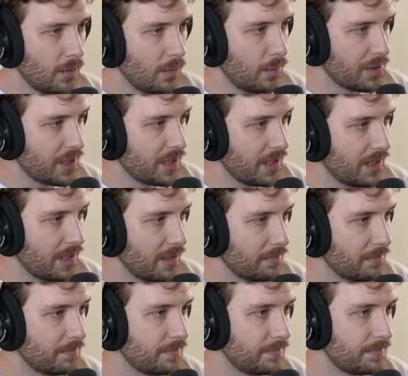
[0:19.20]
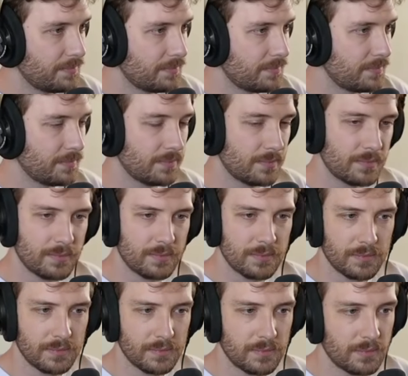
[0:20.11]
What's up? Hello
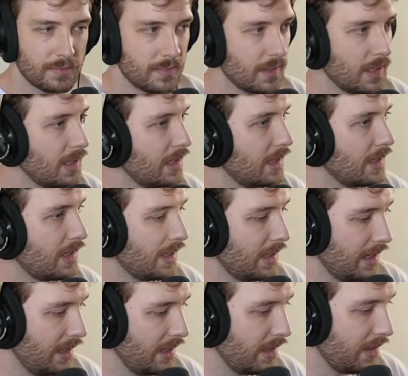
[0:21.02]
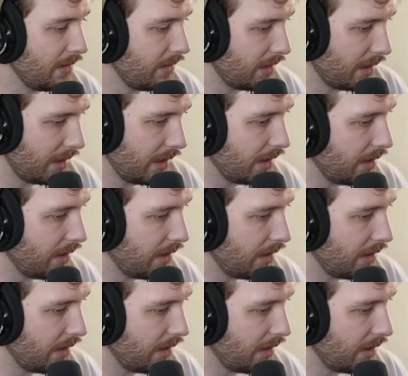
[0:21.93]
man. How you doing, how you